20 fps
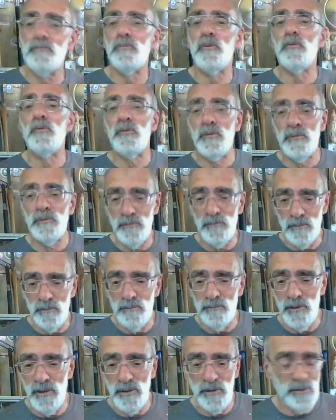boring
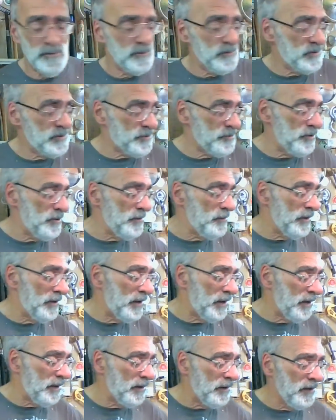part of the streaming
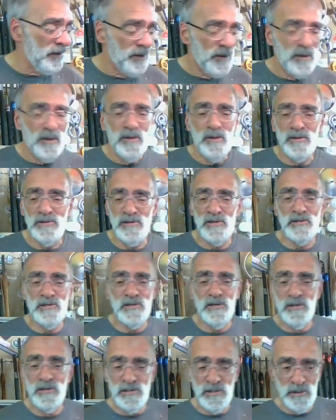here. As I
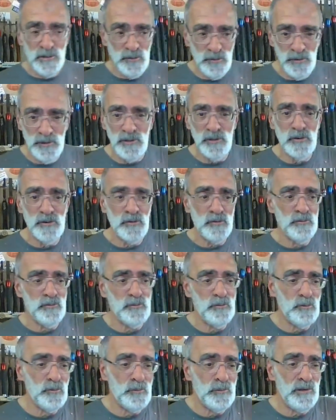say, it's a learning curve
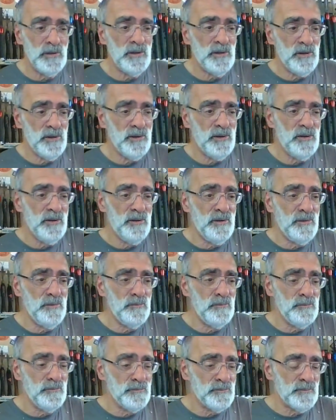for me.
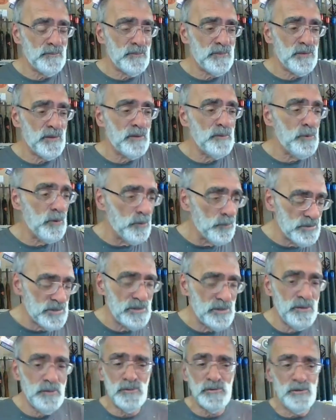Um, I mean,
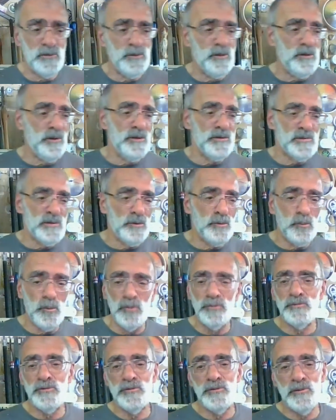obviously I will do it as I
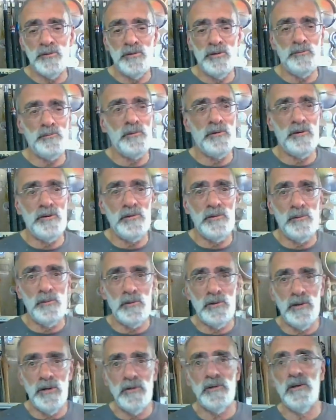want to do it, but I
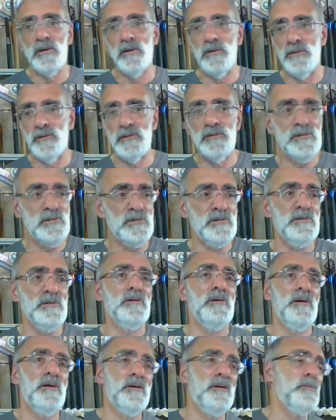would like guidance,
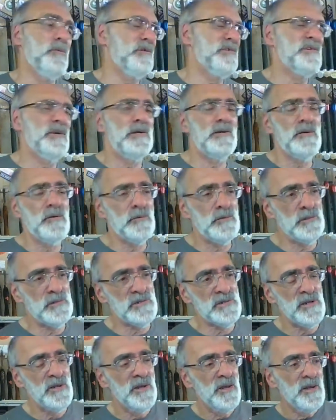uh, i say
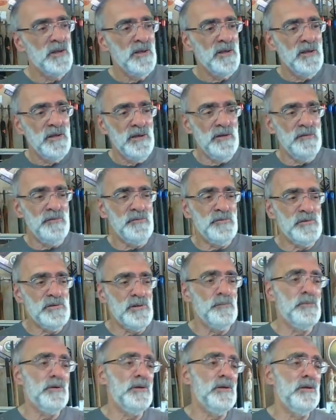guidance, if
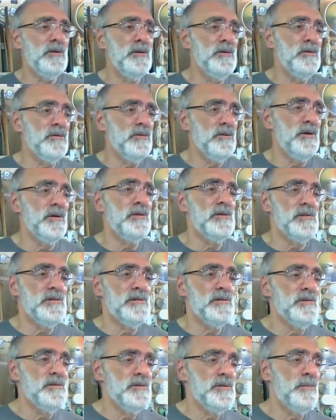somebody thinks
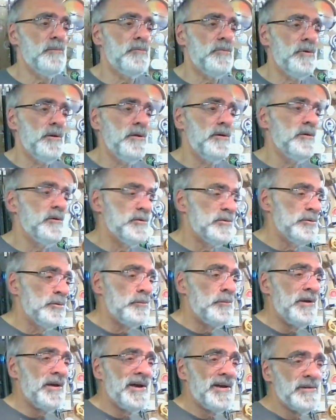something should
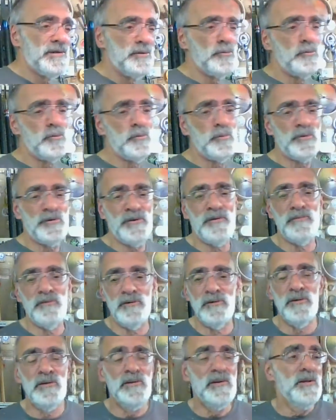be added or
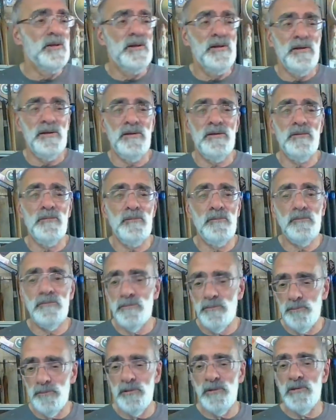whatever, um,
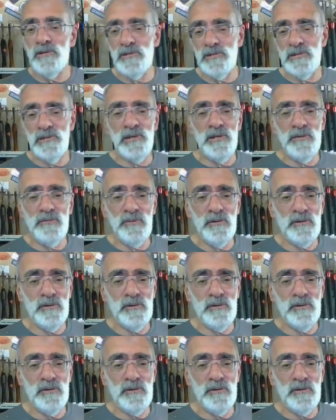please leave a